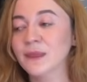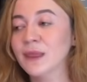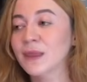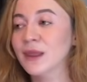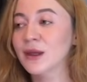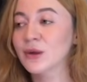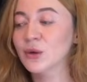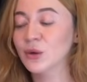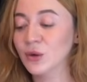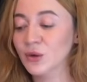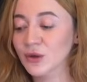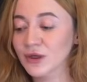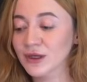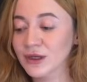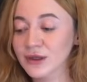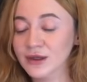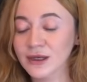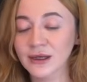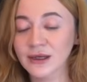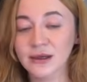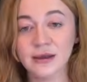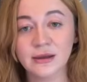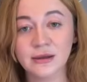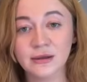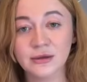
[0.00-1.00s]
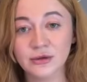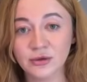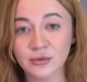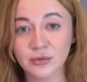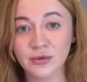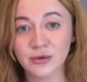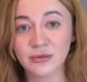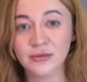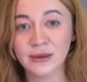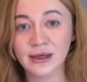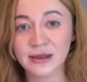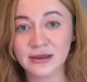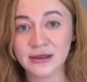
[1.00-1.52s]
Accordingly, to
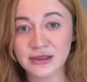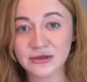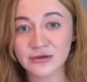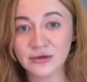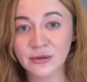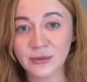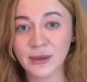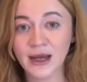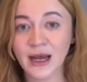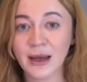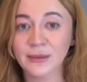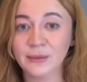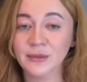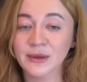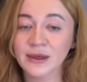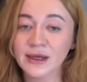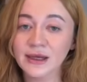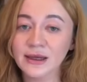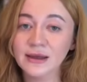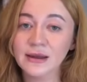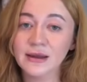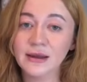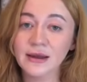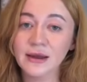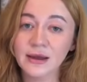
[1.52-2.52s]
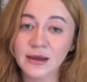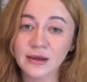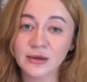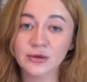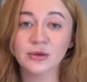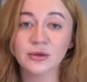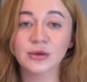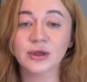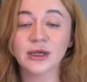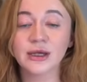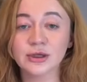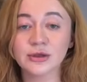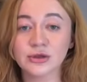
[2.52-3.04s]
prevent this from happening, you
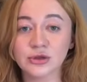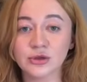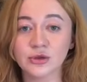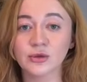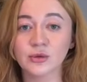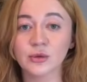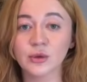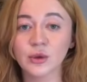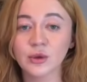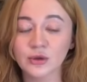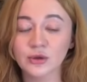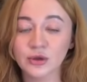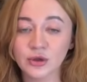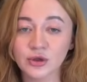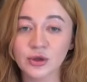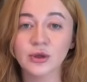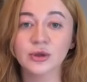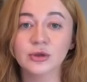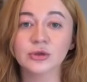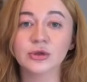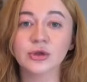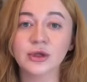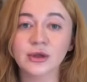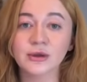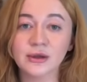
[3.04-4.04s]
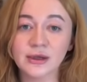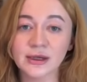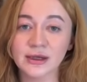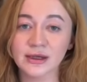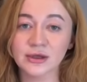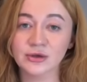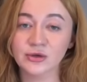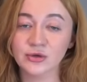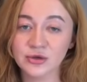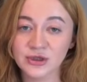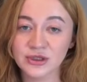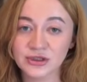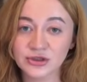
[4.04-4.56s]
need to, on the contrary,
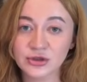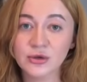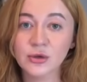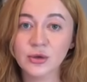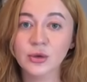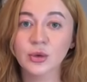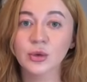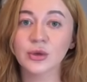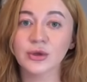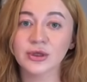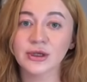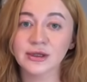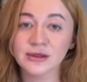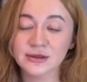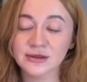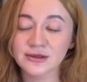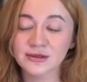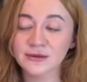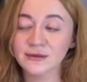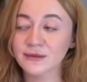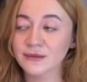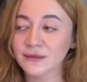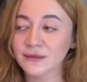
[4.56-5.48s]
increase your audience.